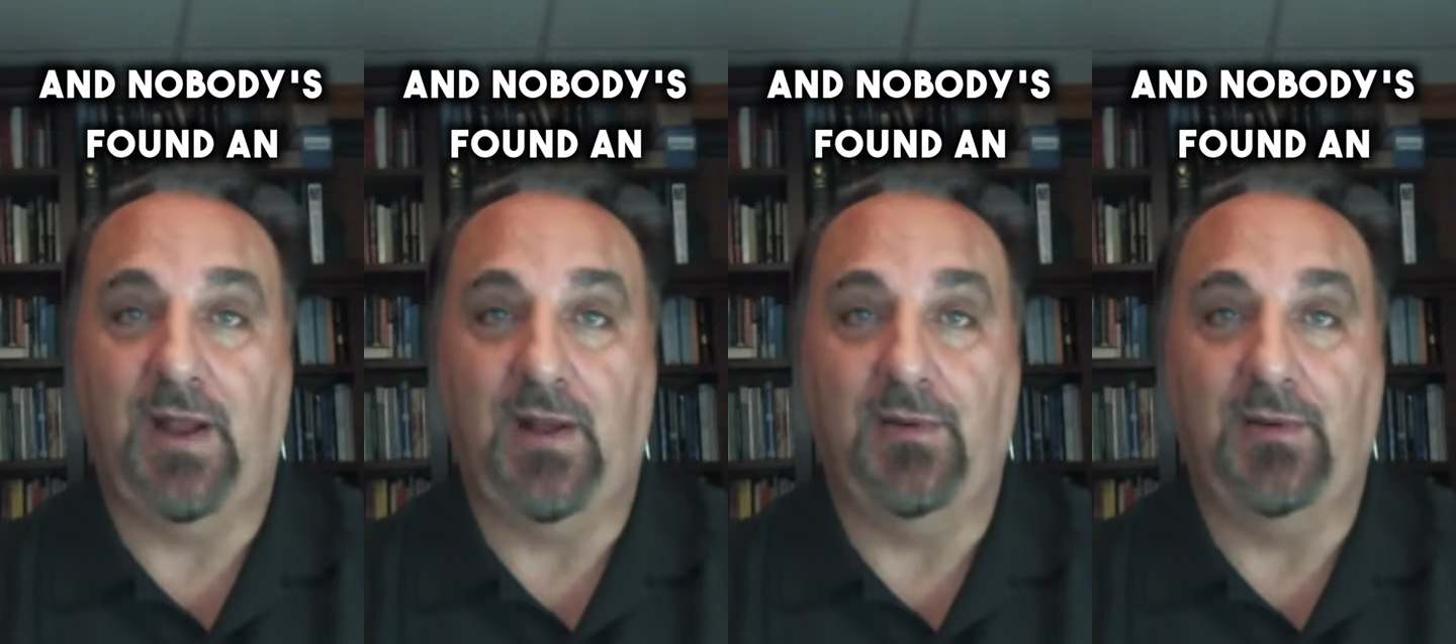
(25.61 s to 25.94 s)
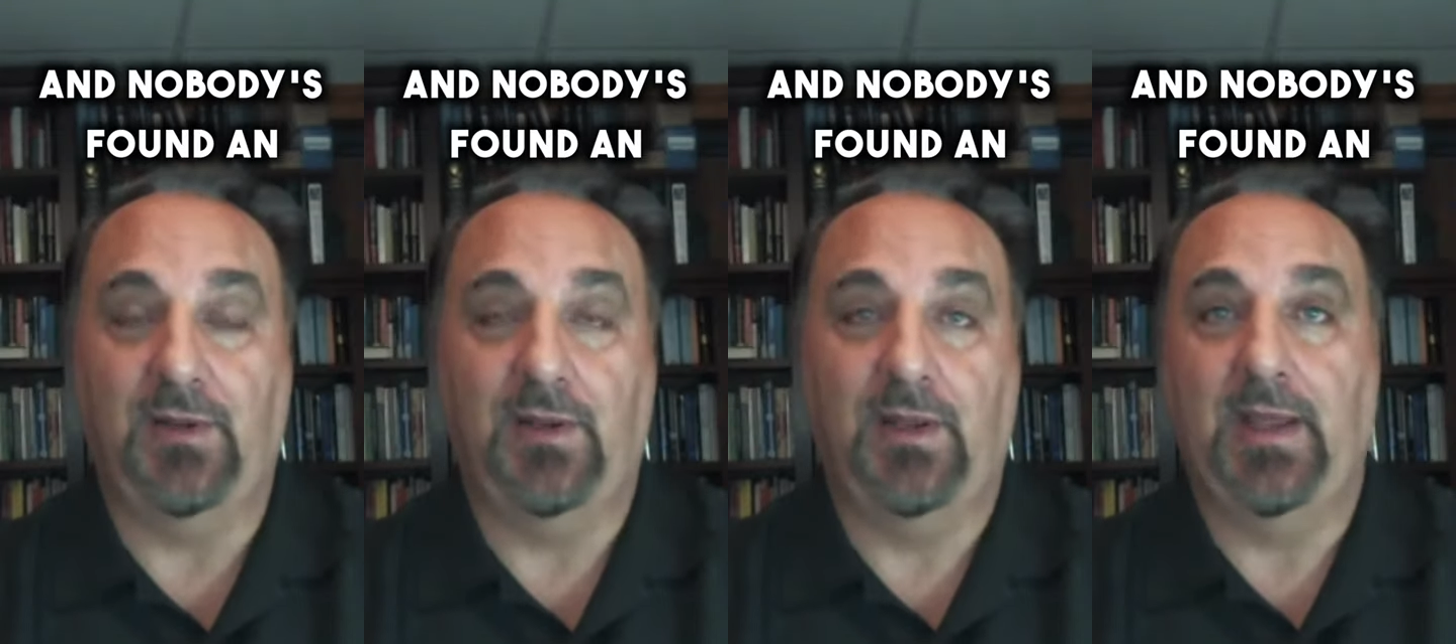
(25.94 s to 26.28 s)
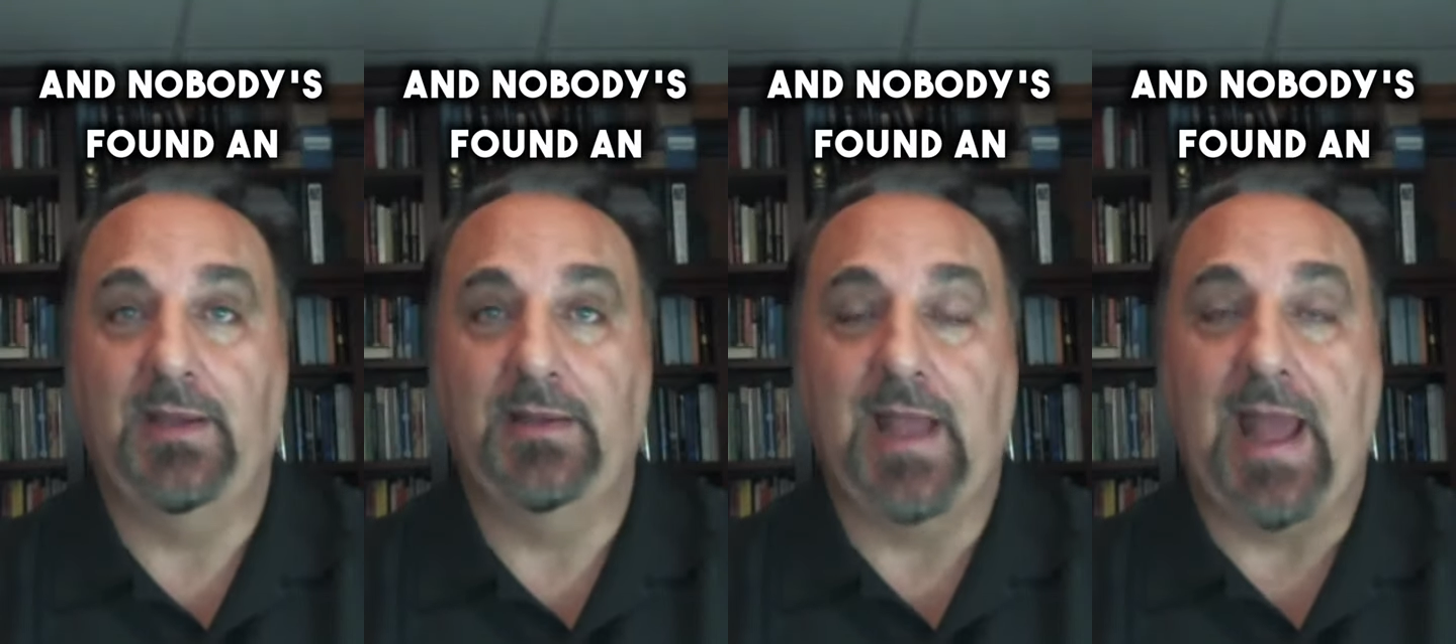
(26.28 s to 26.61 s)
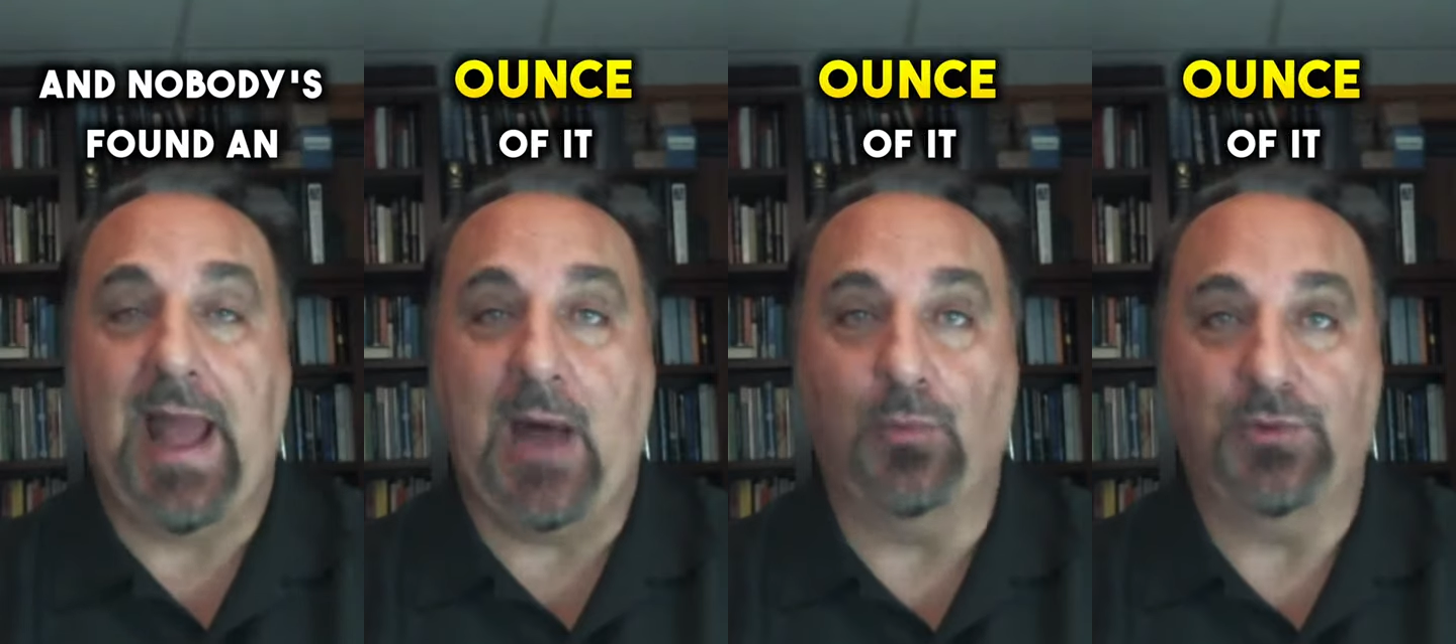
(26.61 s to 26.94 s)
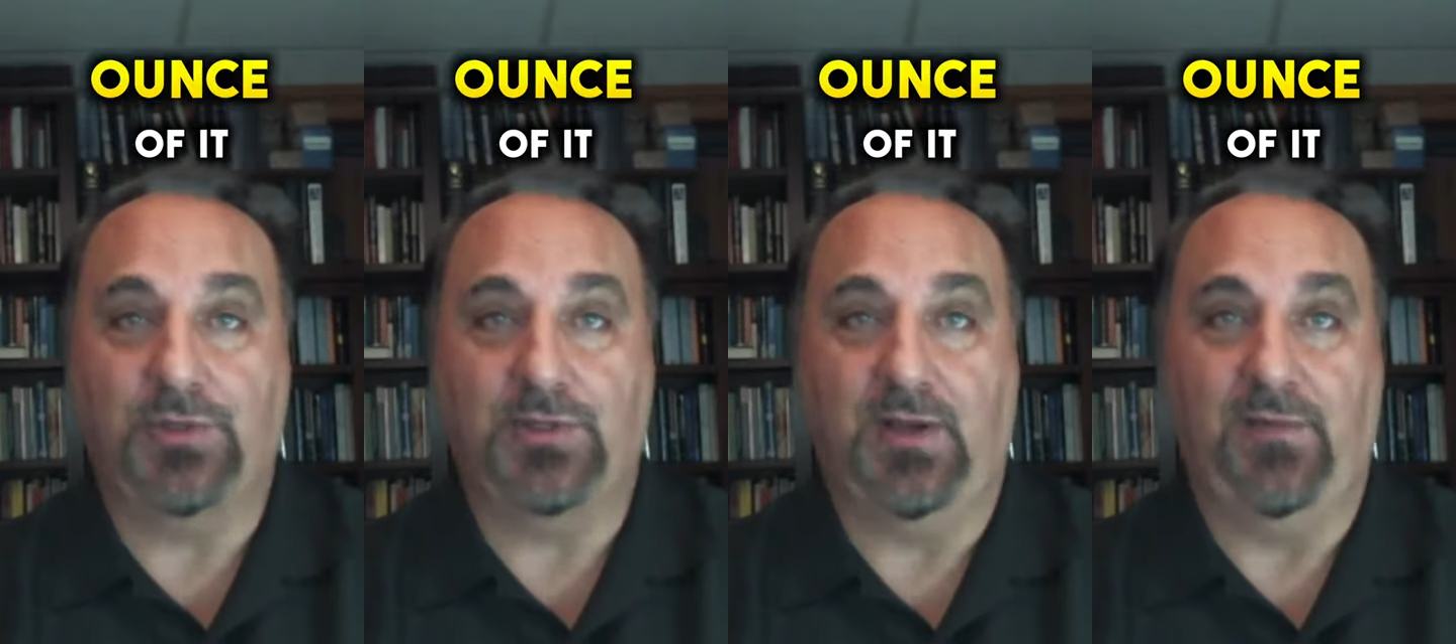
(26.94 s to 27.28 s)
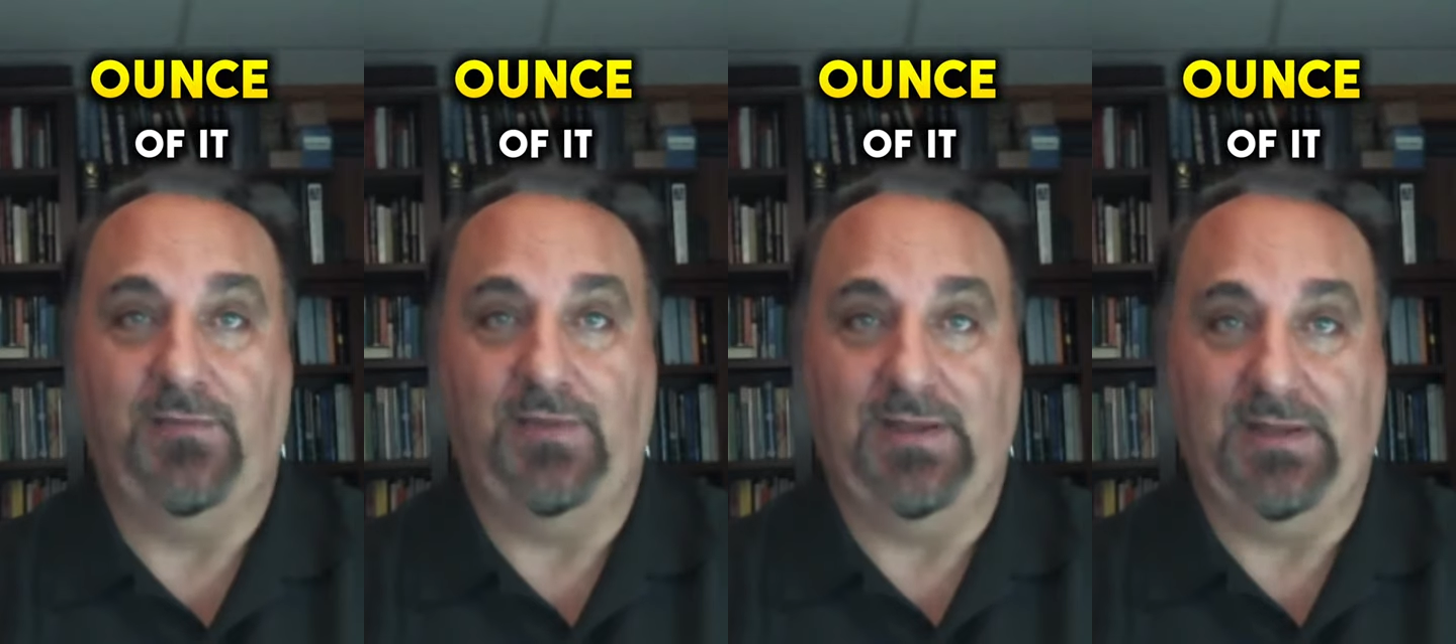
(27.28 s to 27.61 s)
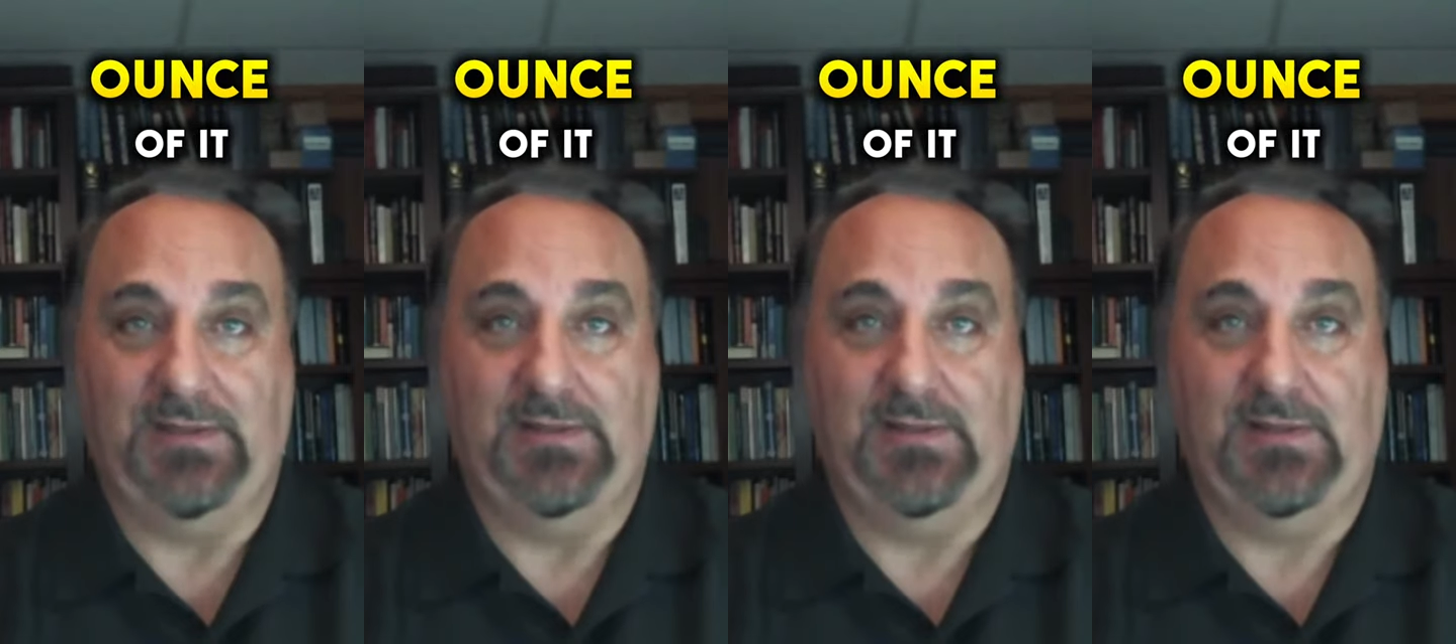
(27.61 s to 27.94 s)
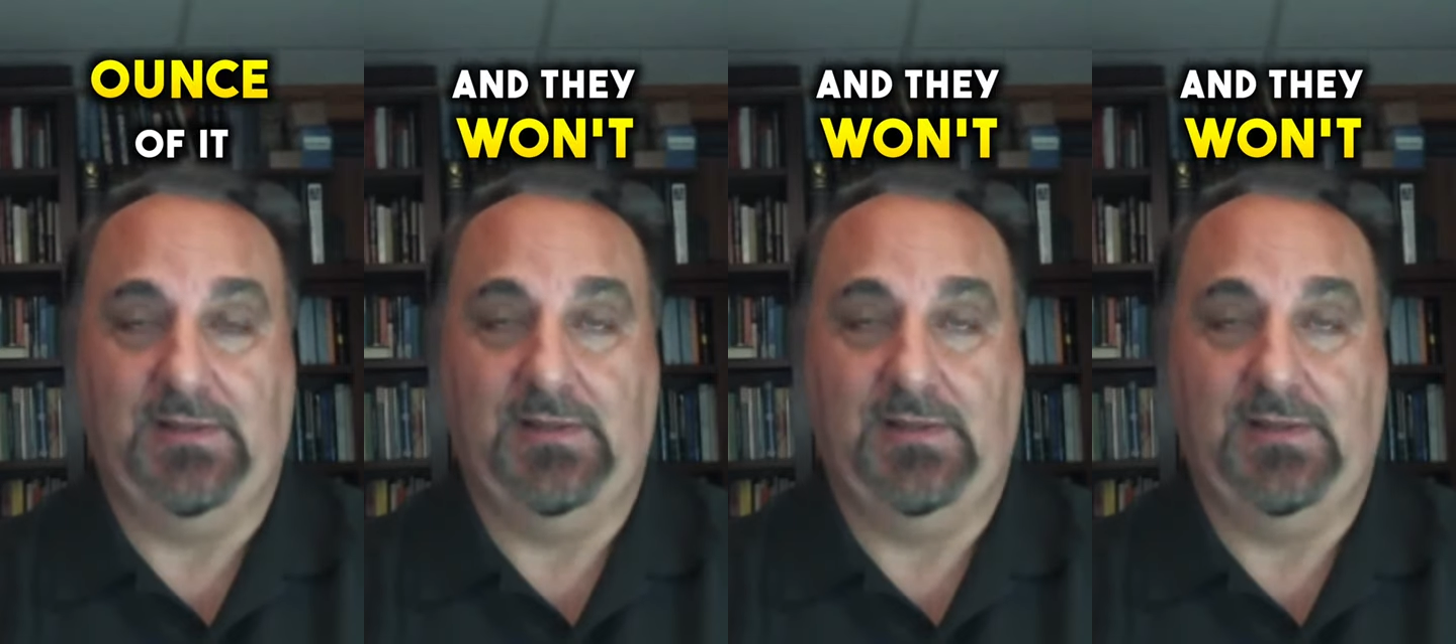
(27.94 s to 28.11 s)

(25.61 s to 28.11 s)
found an ounce of it.